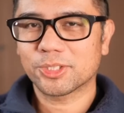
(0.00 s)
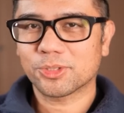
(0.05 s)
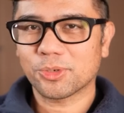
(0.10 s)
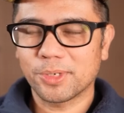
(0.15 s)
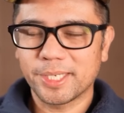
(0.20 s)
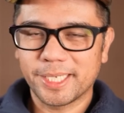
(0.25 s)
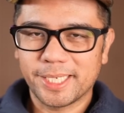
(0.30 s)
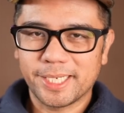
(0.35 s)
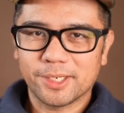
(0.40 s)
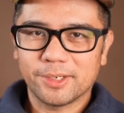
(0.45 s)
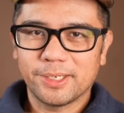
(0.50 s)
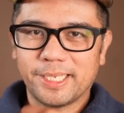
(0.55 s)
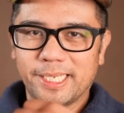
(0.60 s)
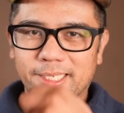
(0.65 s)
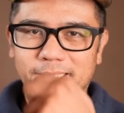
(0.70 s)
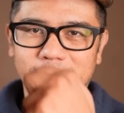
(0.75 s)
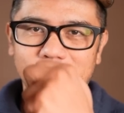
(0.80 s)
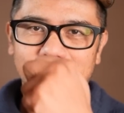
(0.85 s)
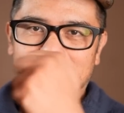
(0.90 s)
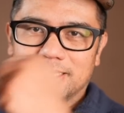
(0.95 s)
story here
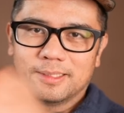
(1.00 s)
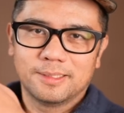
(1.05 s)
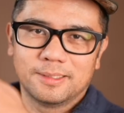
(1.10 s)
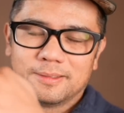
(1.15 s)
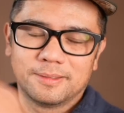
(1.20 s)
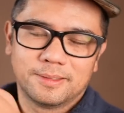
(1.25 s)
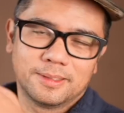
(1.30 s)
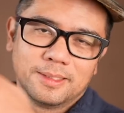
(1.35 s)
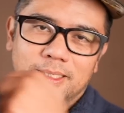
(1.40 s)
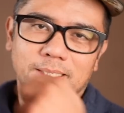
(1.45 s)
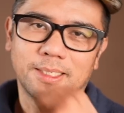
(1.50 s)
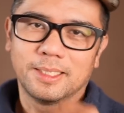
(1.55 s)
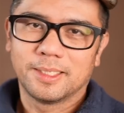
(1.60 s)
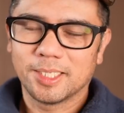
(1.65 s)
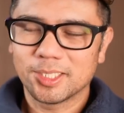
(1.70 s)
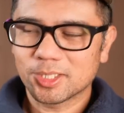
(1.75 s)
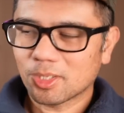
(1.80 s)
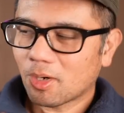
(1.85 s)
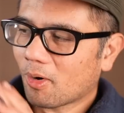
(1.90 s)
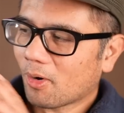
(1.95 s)
is
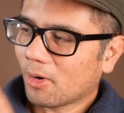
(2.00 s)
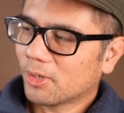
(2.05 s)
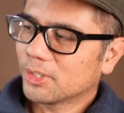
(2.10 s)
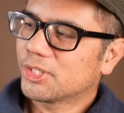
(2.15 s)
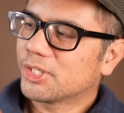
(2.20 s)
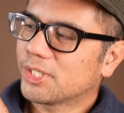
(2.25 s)
this hard